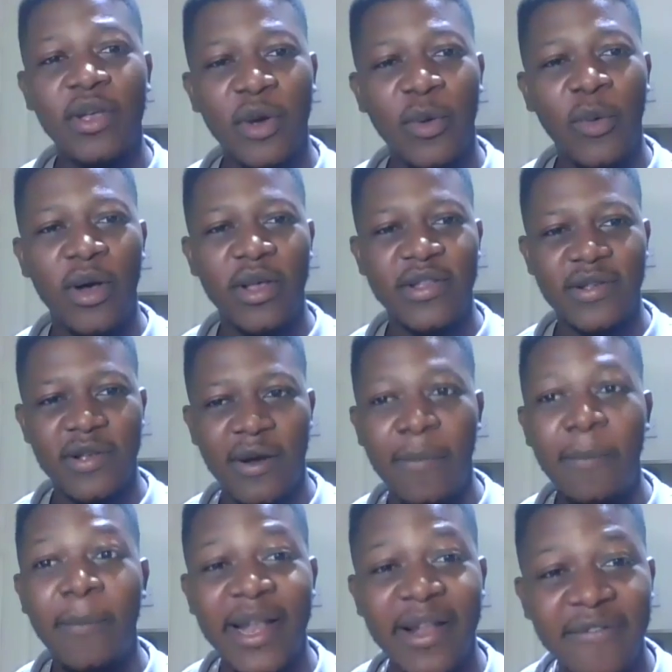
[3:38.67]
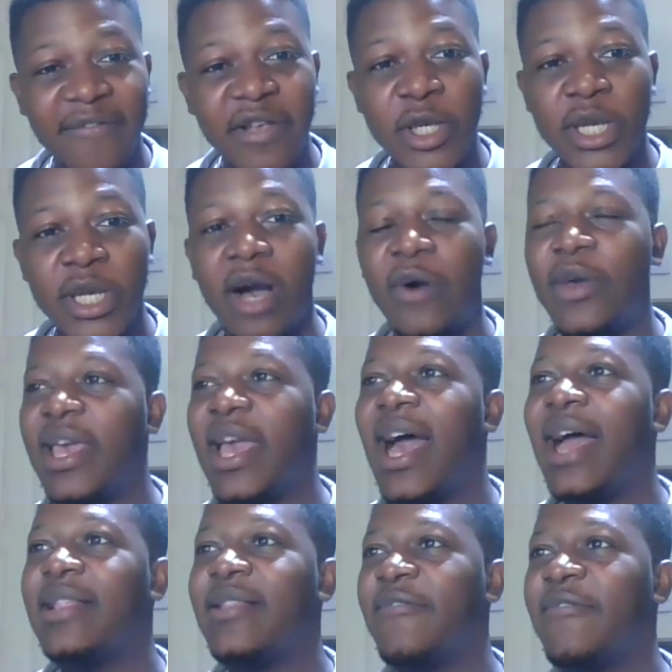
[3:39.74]
It was beneficial. It
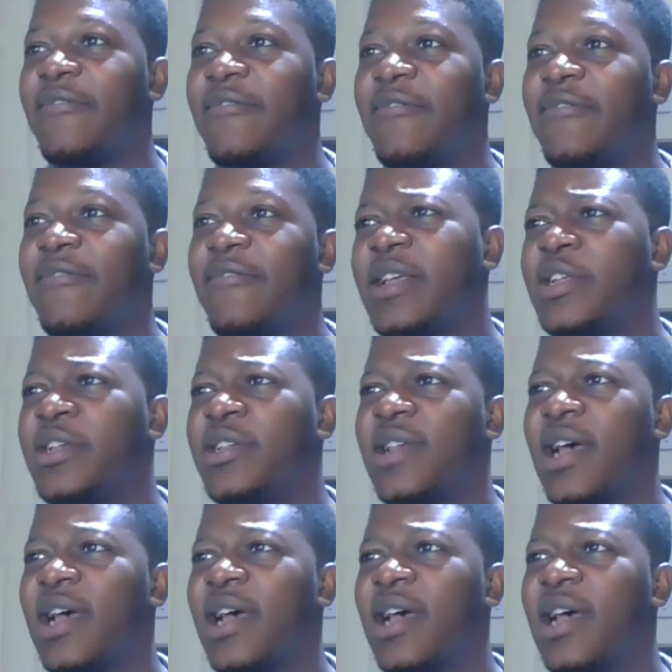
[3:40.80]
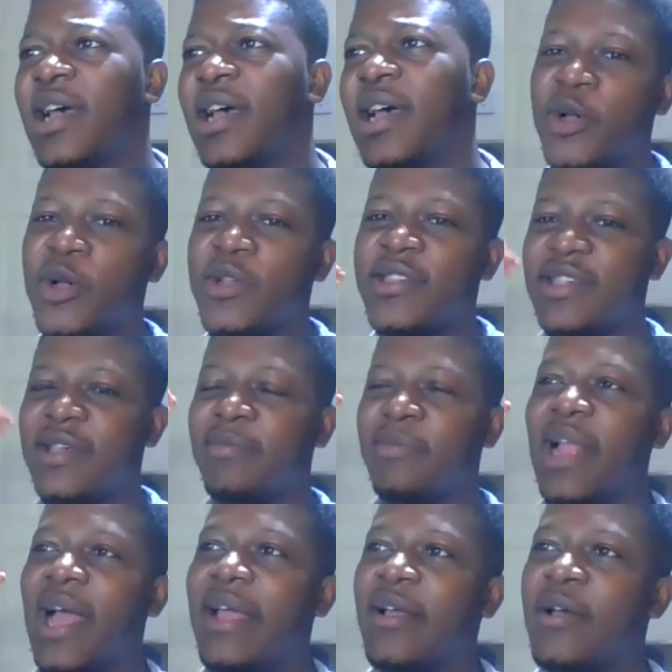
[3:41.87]
had different advantages. And it just seemed
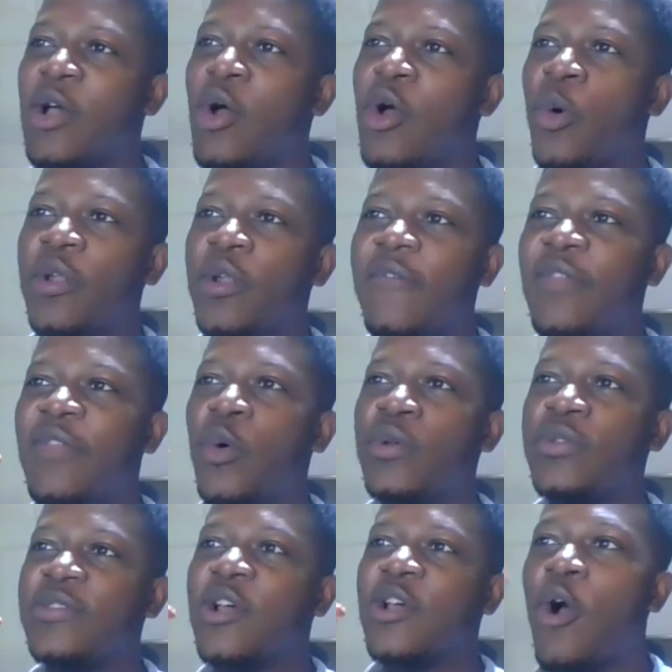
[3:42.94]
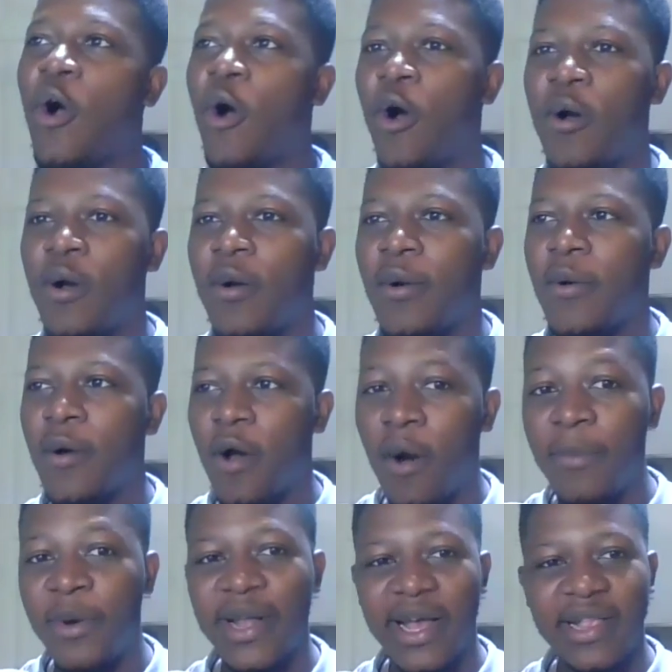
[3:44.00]
like one of those core
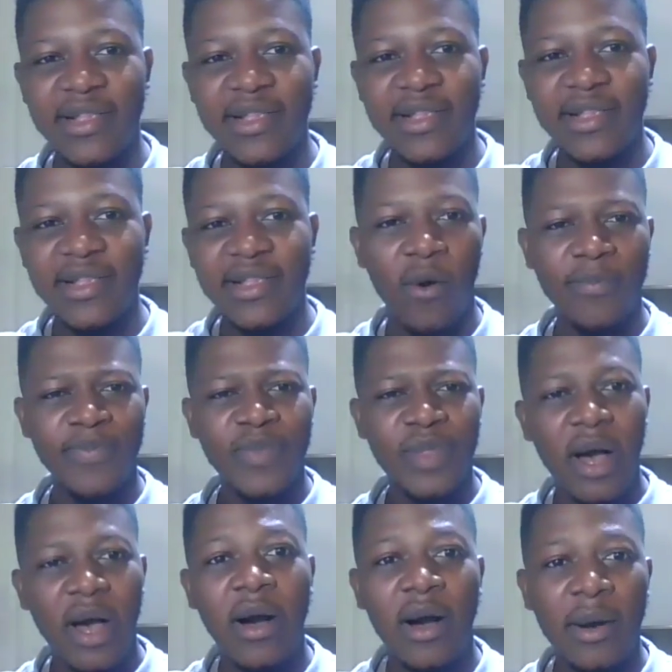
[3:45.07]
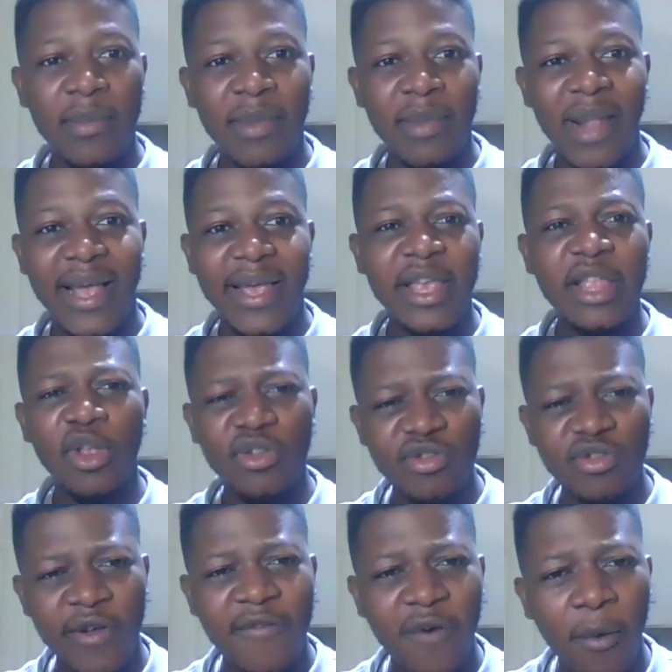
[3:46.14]
components for like
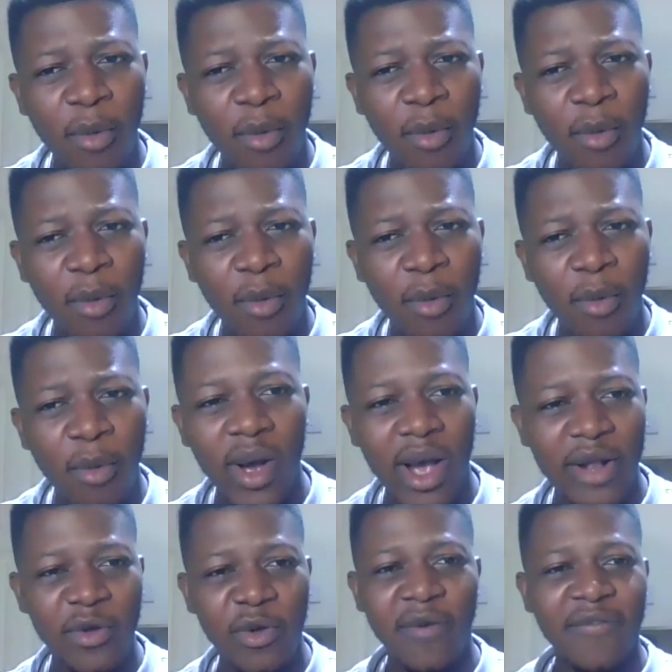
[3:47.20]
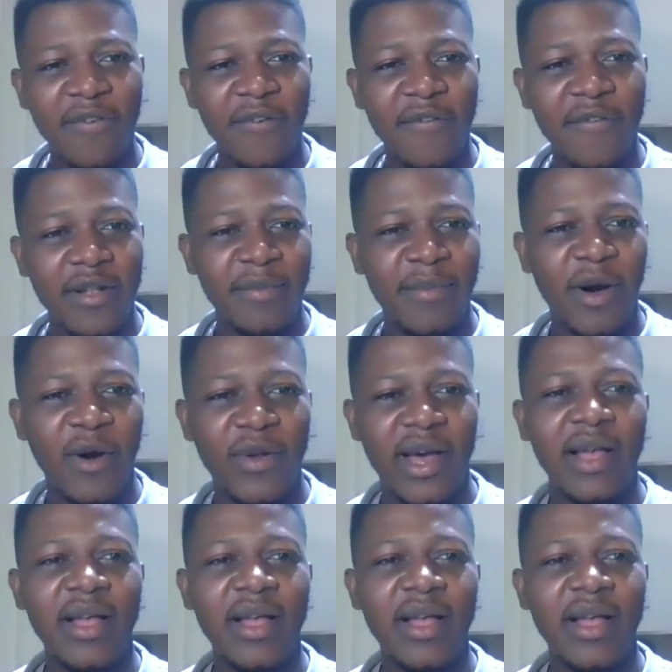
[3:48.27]
Industry 4.0. I don't know if you've heard about that.